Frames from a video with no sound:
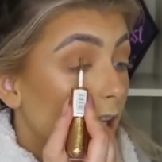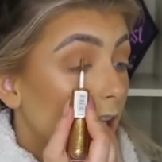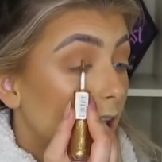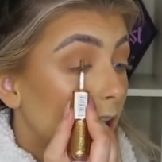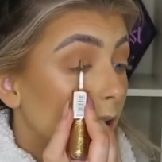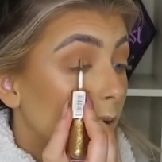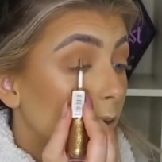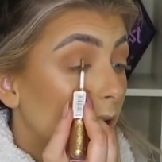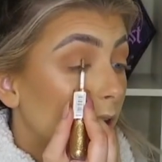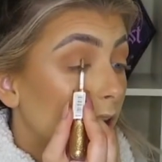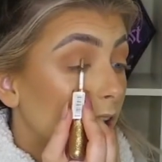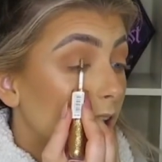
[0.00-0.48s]

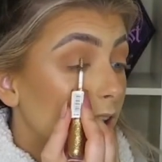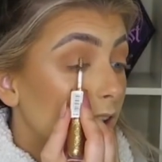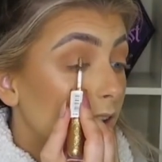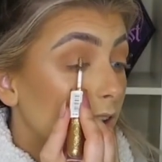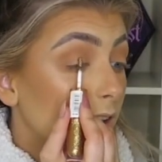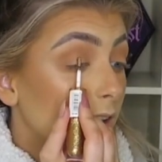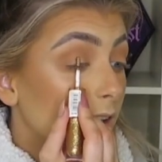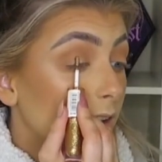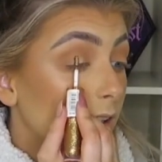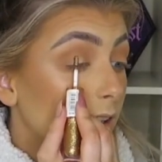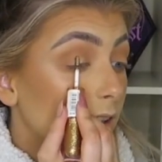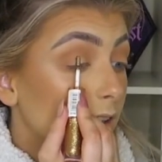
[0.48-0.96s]
And what I do
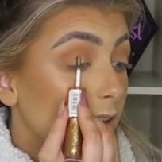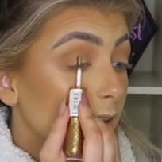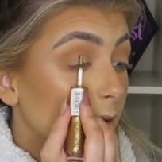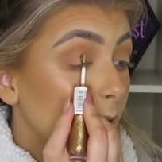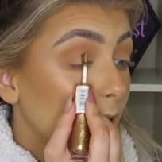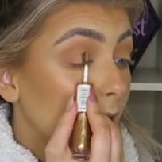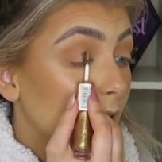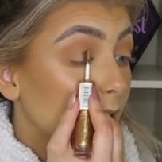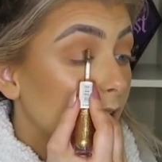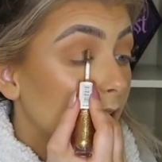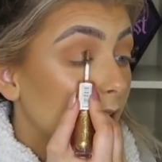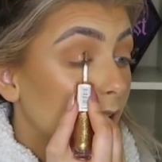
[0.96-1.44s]
is I
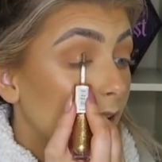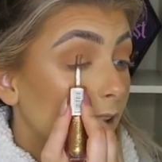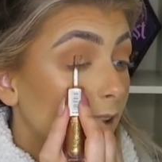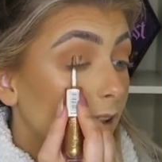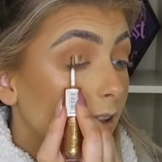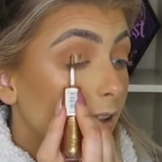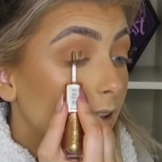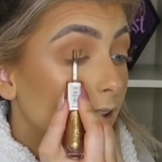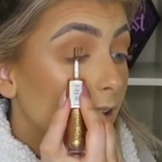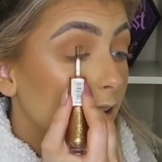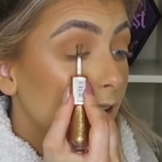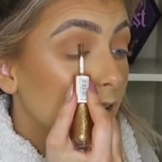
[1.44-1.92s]
basically
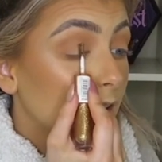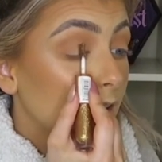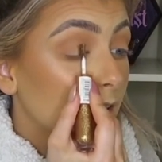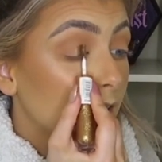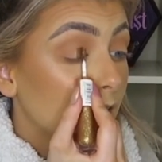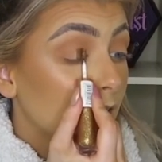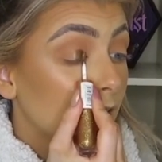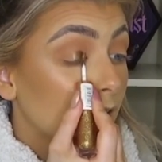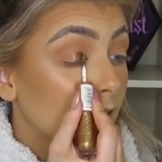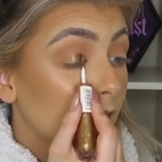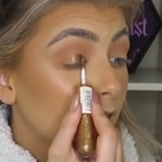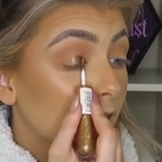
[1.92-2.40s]
just
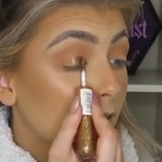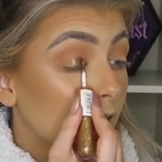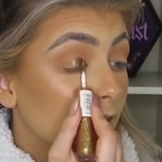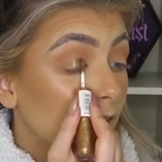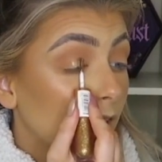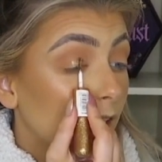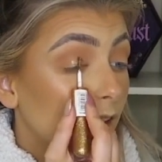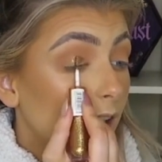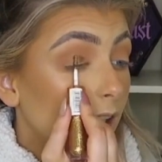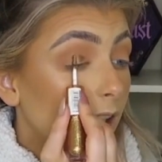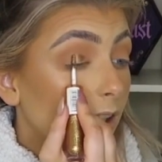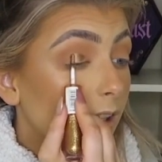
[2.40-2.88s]

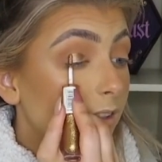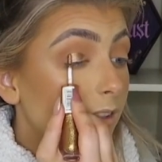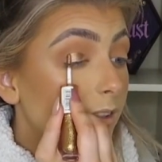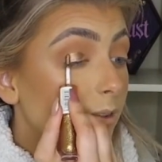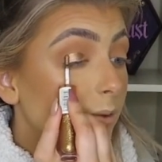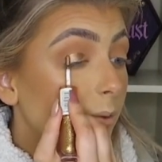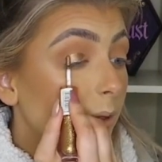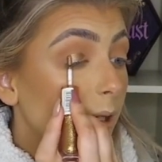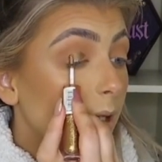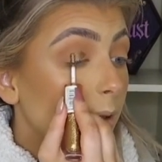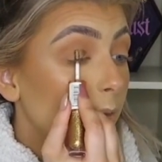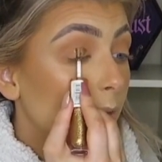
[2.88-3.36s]
quickly
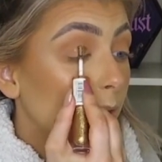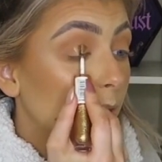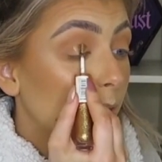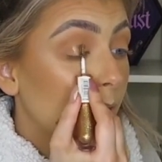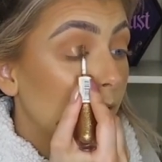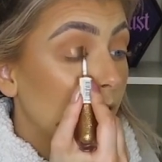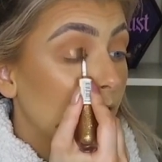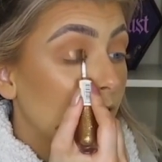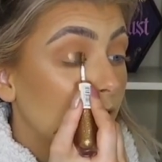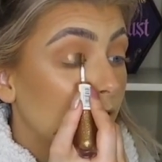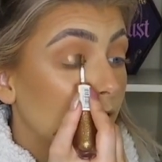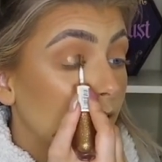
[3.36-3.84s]
sweep a
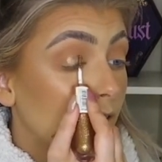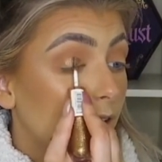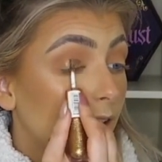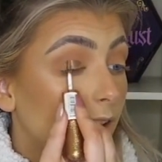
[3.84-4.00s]
bit